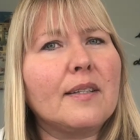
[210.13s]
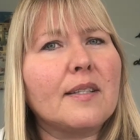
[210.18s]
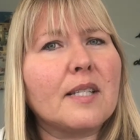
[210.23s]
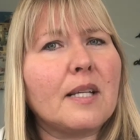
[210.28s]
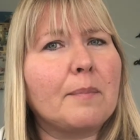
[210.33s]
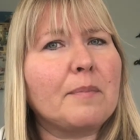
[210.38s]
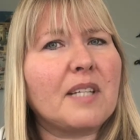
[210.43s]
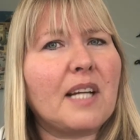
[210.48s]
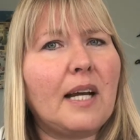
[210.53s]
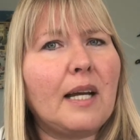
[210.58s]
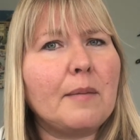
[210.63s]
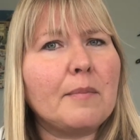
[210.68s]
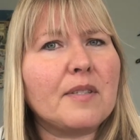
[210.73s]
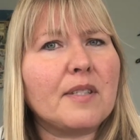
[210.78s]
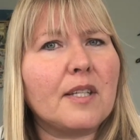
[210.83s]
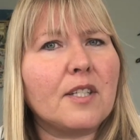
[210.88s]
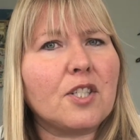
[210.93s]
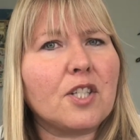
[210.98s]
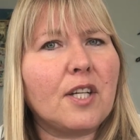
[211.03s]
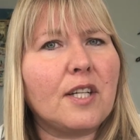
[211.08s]
Sometimes
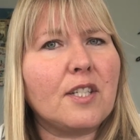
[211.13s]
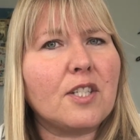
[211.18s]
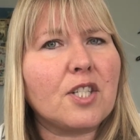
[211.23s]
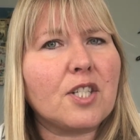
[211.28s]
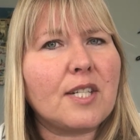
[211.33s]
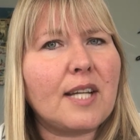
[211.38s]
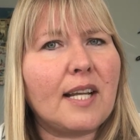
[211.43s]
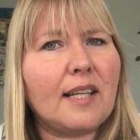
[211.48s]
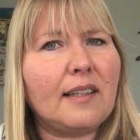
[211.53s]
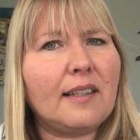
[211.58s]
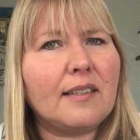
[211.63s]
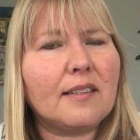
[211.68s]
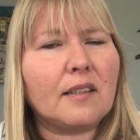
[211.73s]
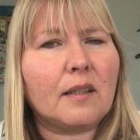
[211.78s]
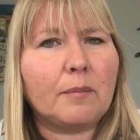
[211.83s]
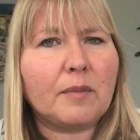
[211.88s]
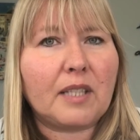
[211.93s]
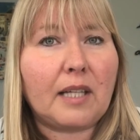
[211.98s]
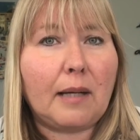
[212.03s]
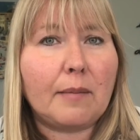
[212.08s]
they change daily,
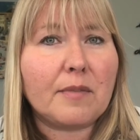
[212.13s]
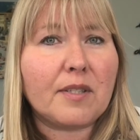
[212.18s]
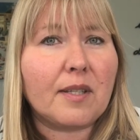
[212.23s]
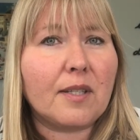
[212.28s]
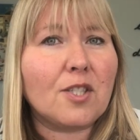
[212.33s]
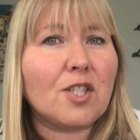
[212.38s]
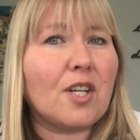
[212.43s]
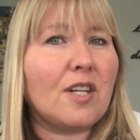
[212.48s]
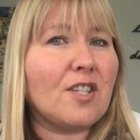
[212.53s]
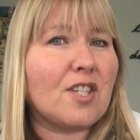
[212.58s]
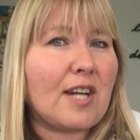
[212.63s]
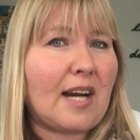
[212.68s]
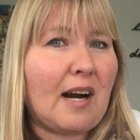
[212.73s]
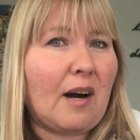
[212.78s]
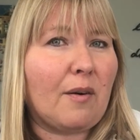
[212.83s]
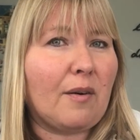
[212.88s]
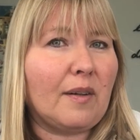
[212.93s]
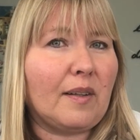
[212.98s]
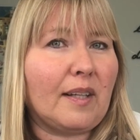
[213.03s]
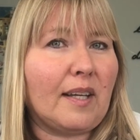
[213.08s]
sometimes they change
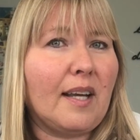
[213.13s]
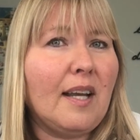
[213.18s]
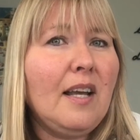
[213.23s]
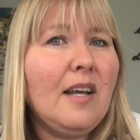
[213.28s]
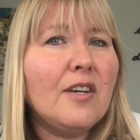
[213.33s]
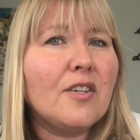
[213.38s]
hourly.